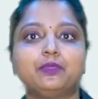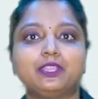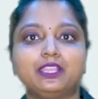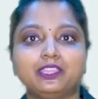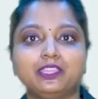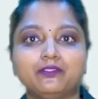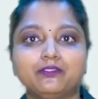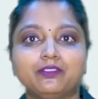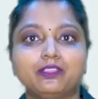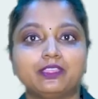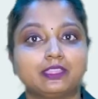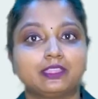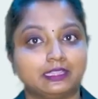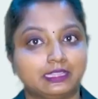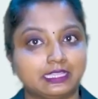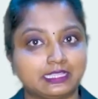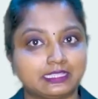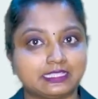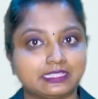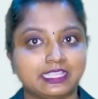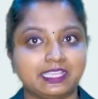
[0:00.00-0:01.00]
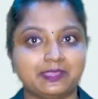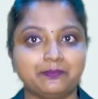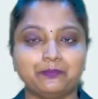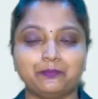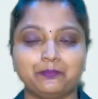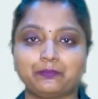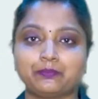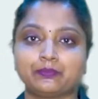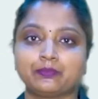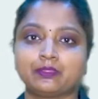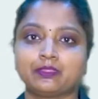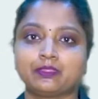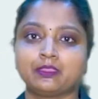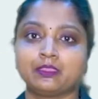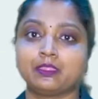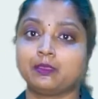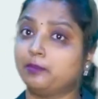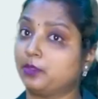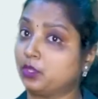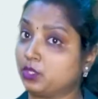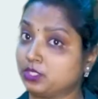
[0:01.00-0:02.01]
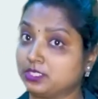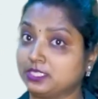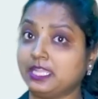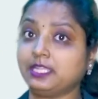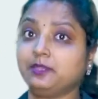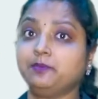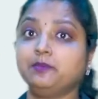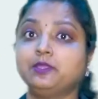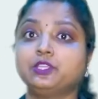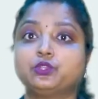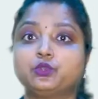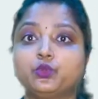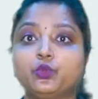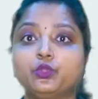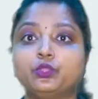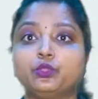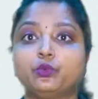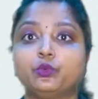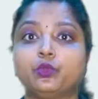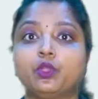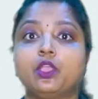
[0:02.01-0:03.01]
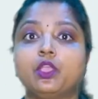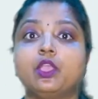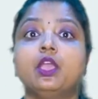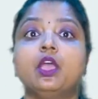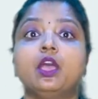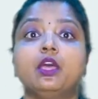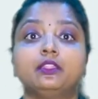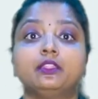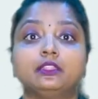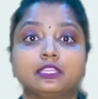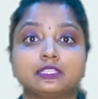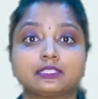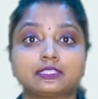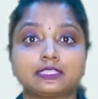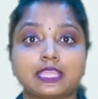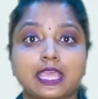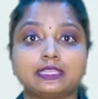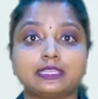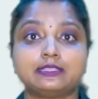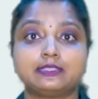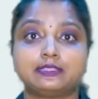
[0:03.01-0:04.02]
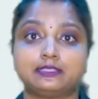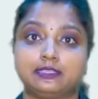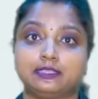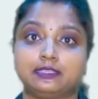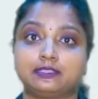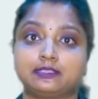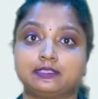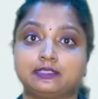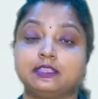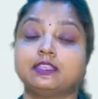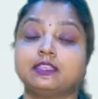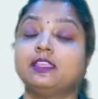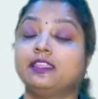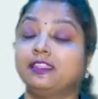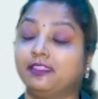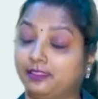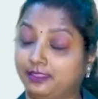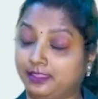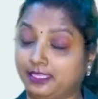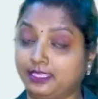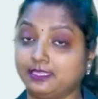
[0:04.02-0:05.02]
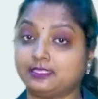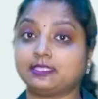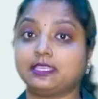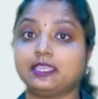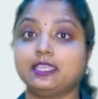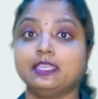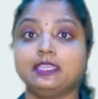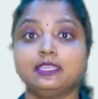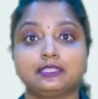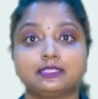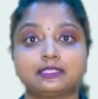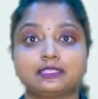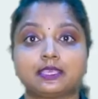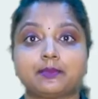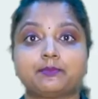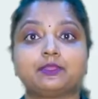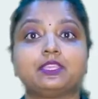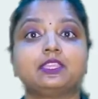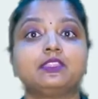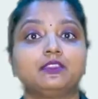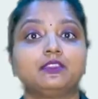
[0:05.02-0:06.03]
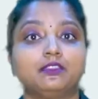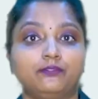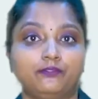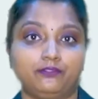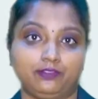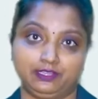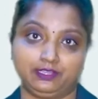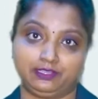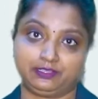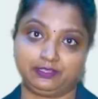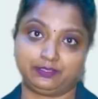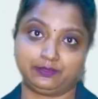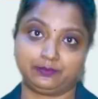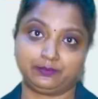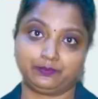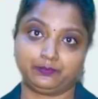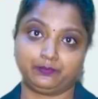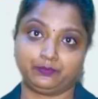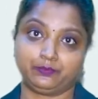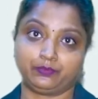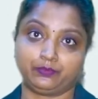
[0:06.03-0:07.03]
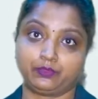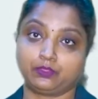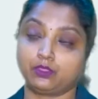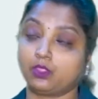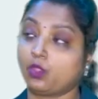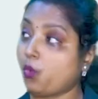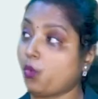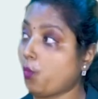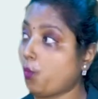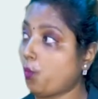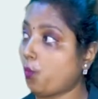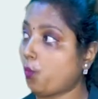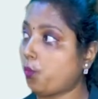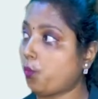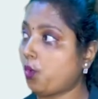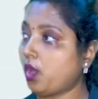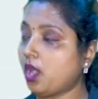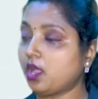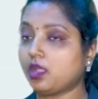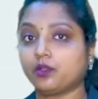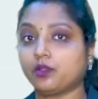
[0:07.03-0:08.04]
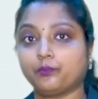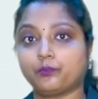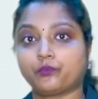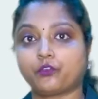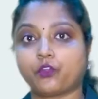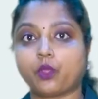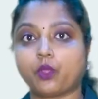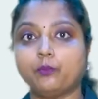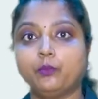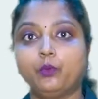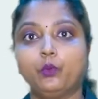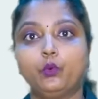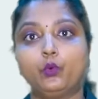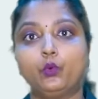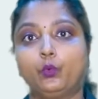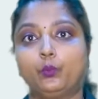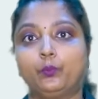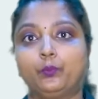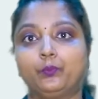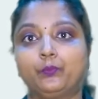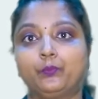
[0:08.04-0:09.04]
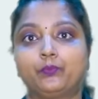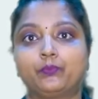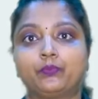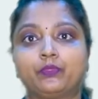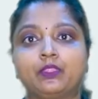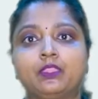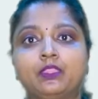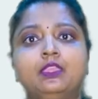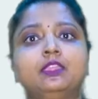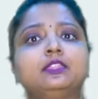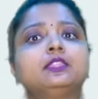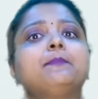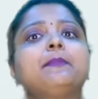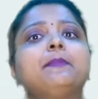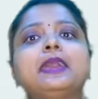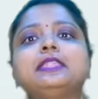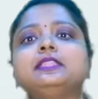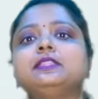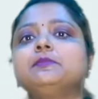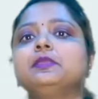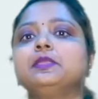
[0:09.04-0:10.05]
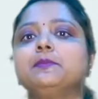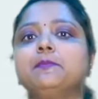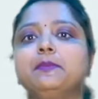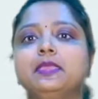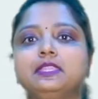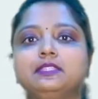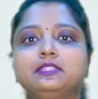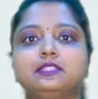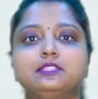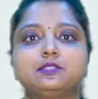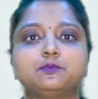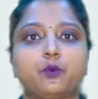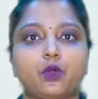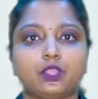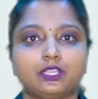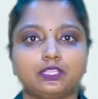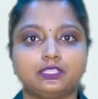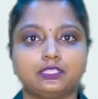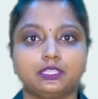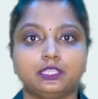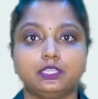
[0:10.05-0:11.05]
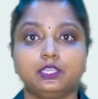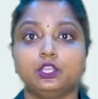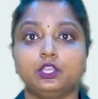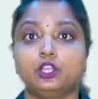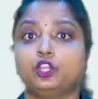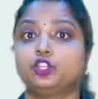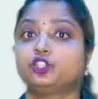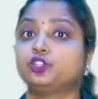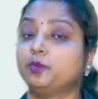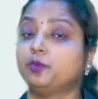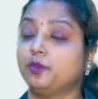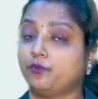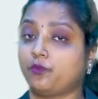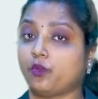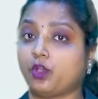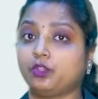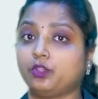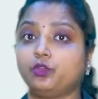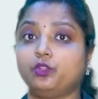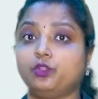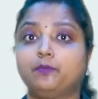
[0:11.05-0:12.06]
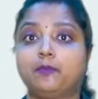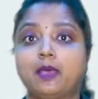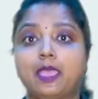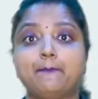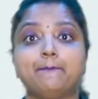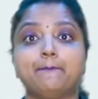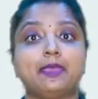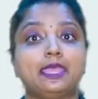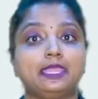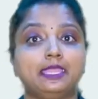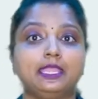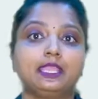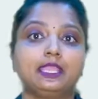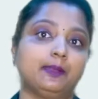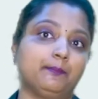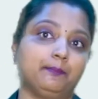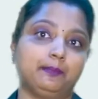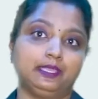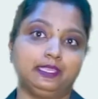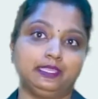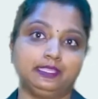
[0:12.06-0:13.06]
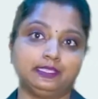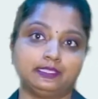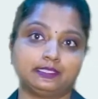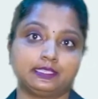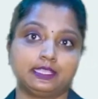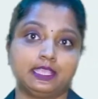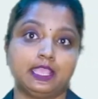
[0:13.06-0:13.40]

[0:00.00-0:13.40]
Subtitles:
believe the same, because let me show you the statistics. They say something different. Work from home. The pandemic made this policy to be followed by many companies.